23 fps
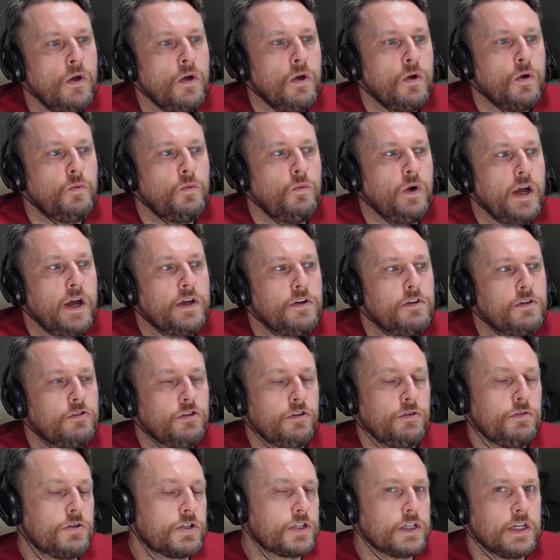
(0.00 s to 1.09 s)
where you
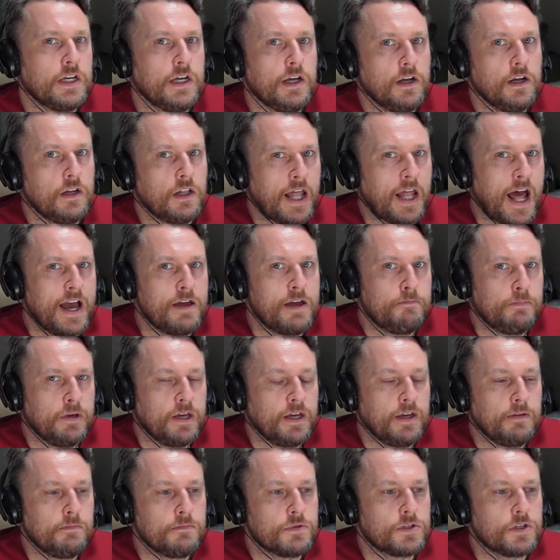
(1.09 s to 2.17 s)
do see light
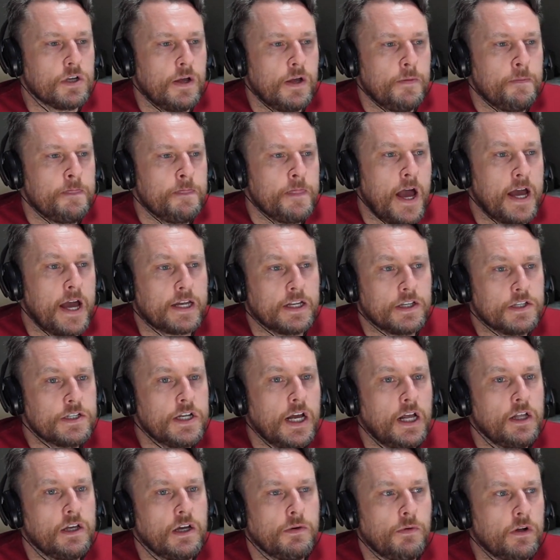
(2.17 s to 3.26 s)
beams, I can
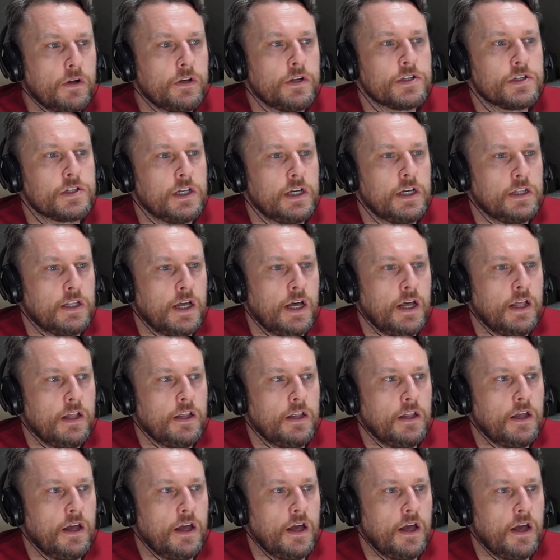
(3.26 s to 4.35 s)
tell you honestly that
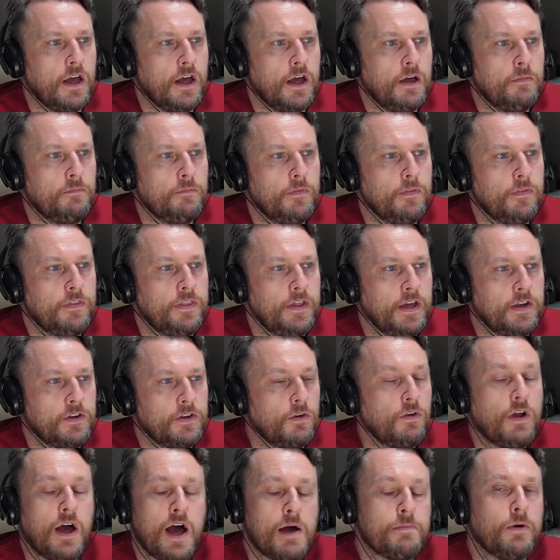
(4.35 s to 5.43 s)
they
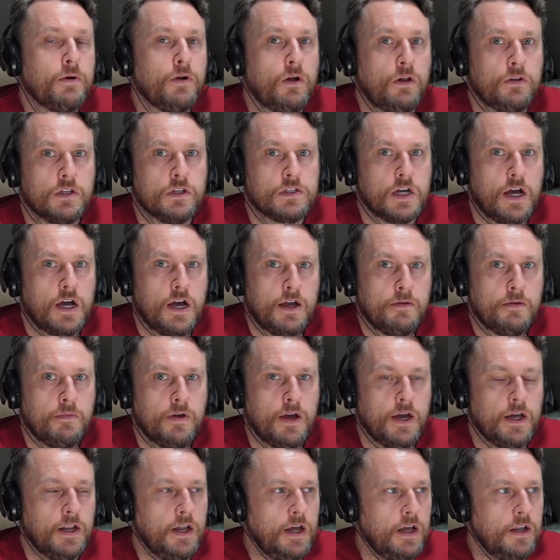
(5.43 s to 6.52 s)
don't happen all the time,
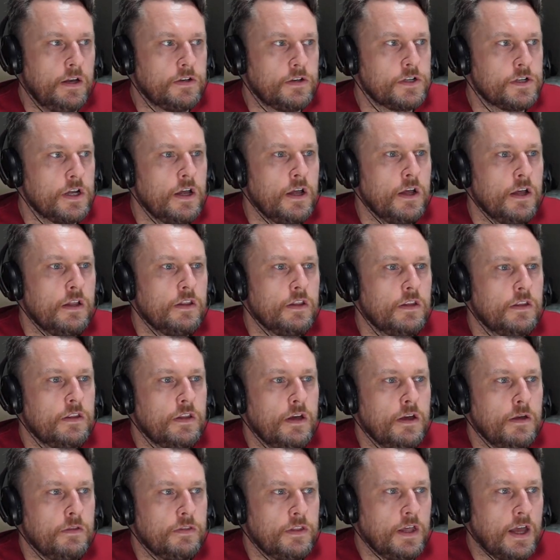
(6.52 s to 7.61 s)
and
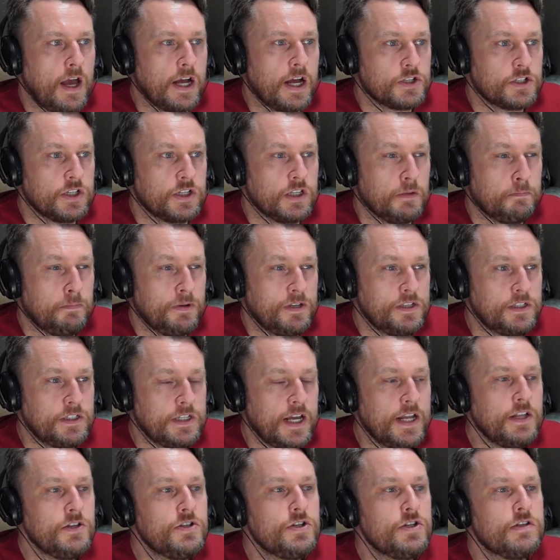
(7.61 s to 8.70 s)
the
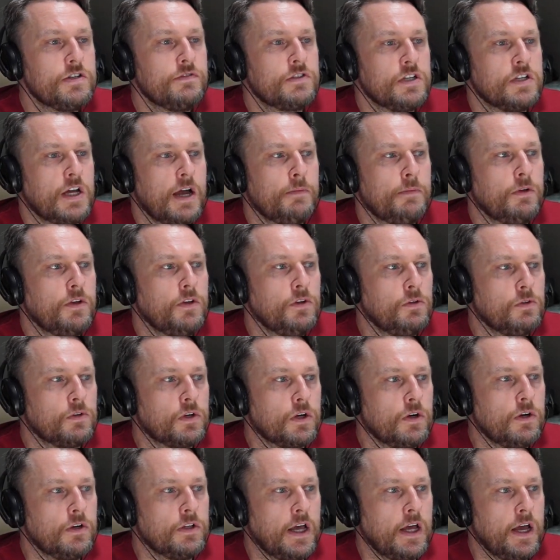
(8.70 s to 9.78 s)
percentage of time that you'll
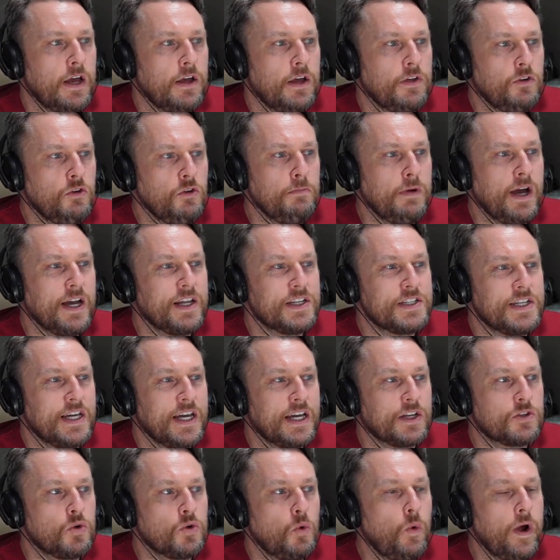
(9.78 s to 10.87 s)
go there, you might
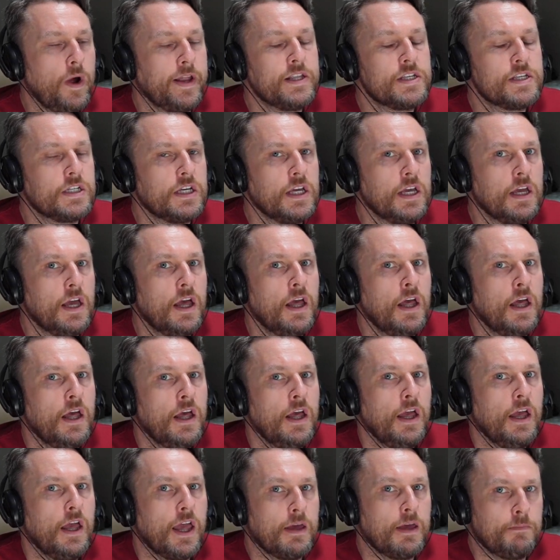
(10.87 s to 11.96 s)
take 20
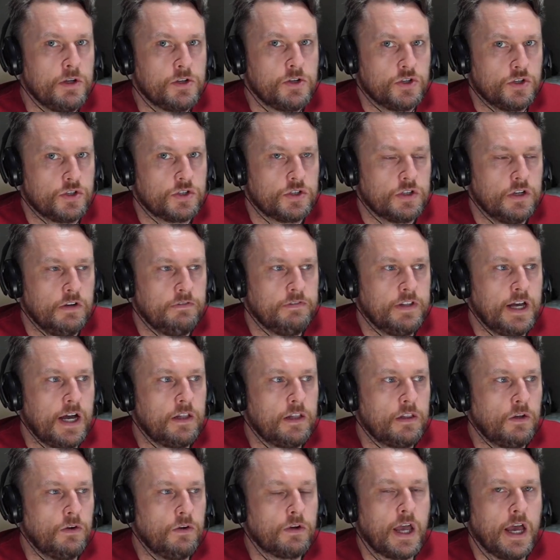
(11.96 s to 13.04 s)
images of that
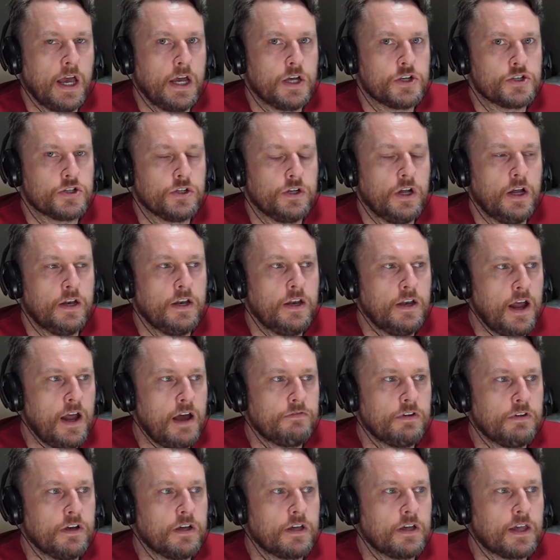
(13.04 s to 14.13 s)
location and
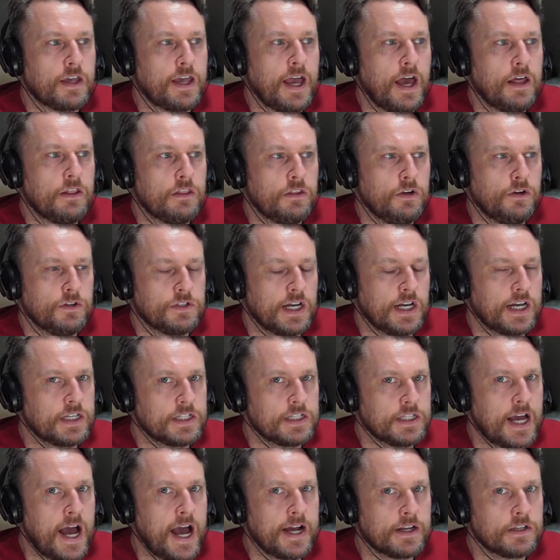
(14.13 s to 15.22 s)
never get those
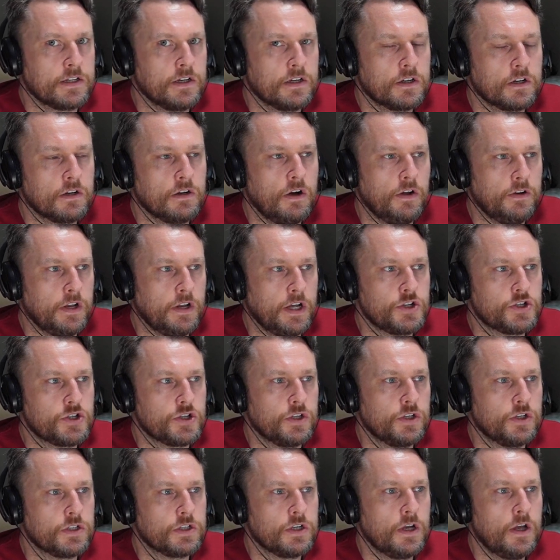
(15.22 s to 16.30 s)
exact
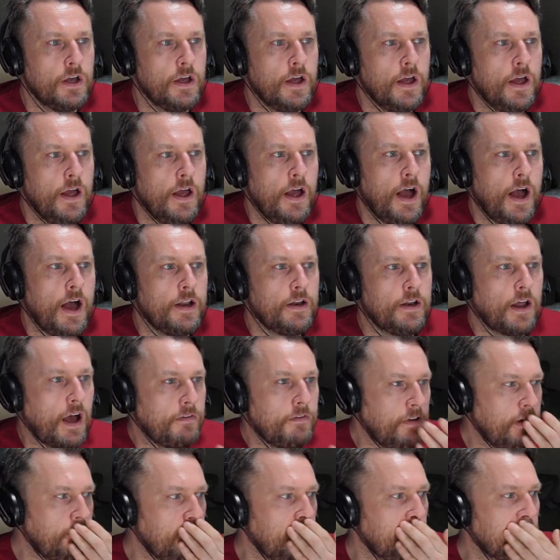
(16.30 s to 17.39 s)
conditions. And I've
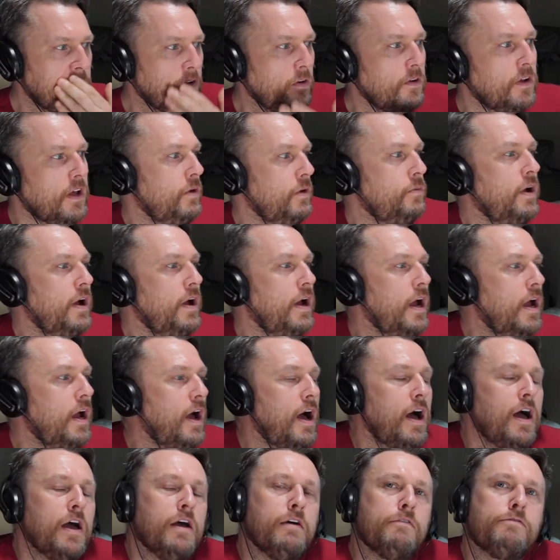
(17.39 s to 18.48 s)
even done it where
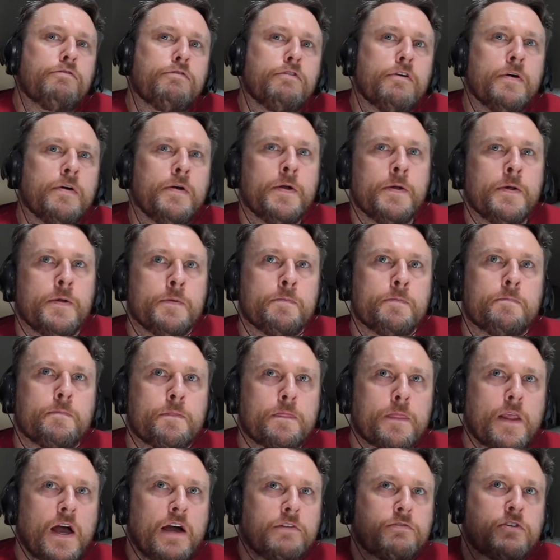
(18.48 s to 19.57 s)
I've
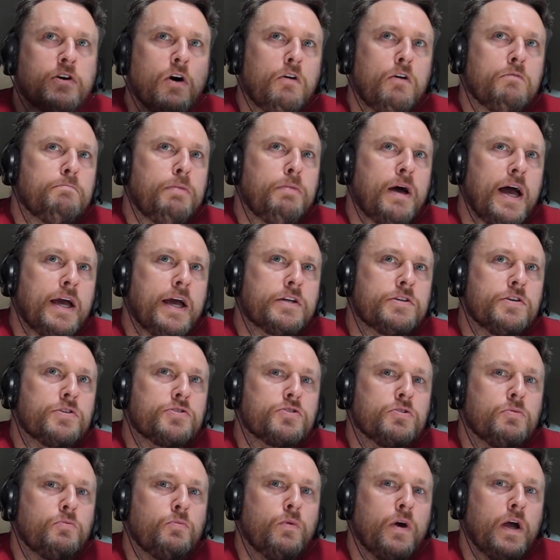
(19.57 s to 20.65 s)
gone back to
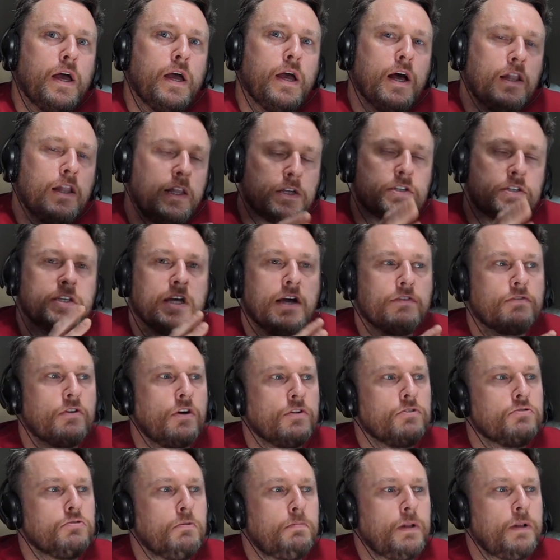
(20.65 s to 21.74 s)
somewhere, let's say I've
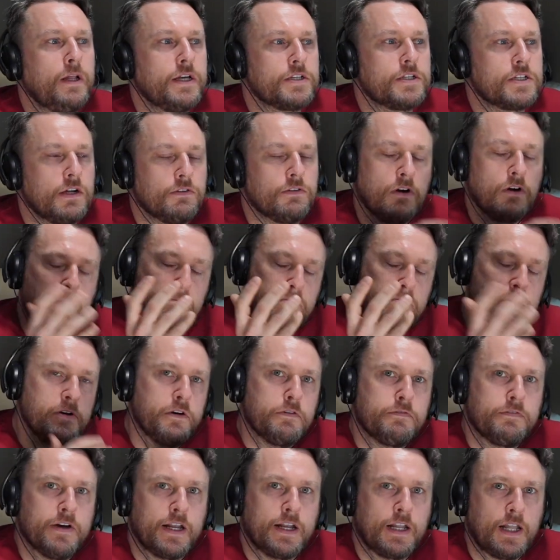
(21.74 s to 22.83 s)
gone to a place and I've got
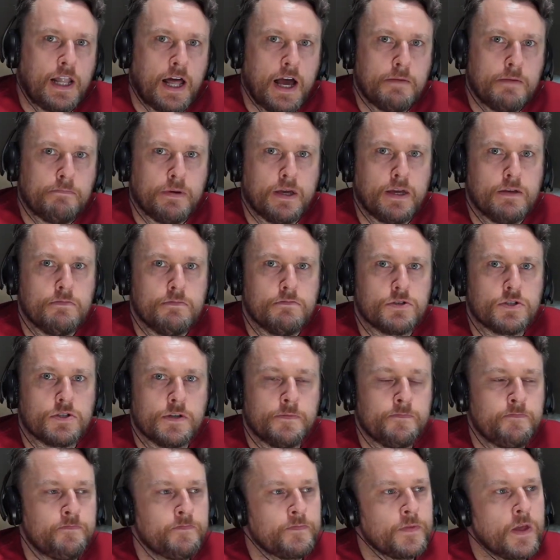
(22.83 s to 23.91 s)
perfect light beams,
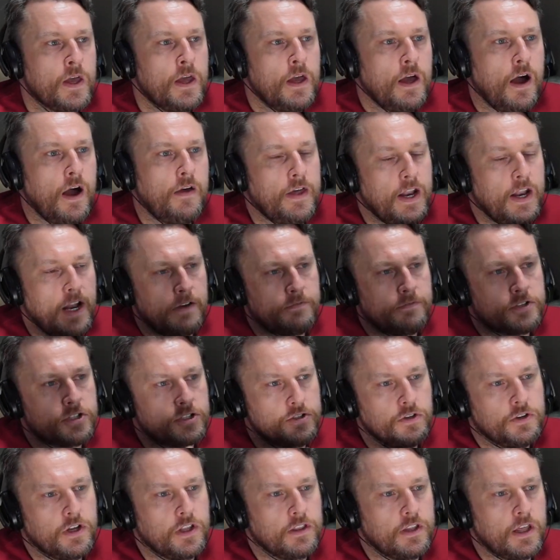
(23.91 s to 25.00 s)
and then I've
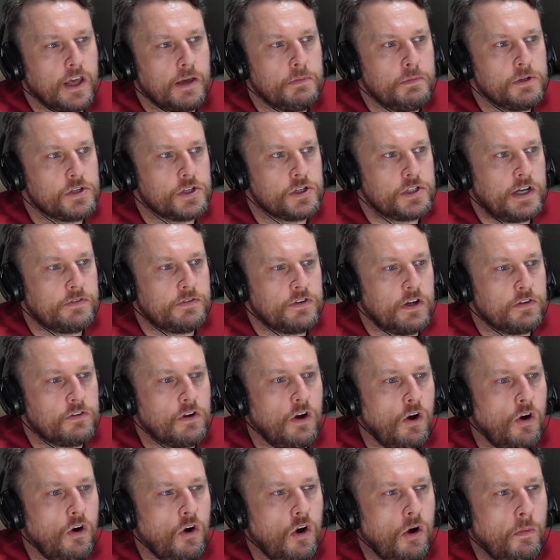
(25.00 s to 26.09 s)
studied the images after I've
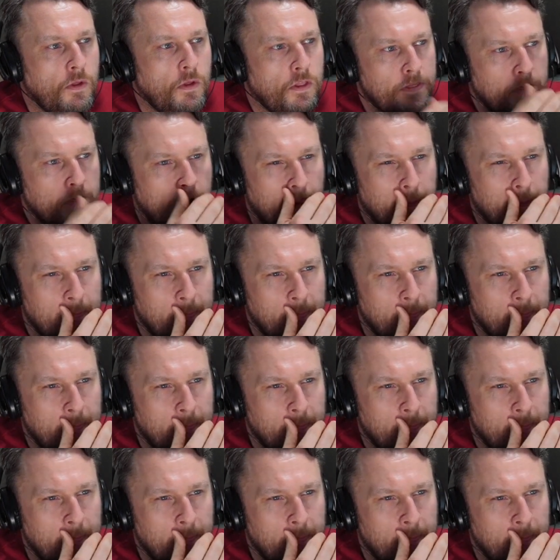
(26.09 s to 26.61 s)
got home and thought,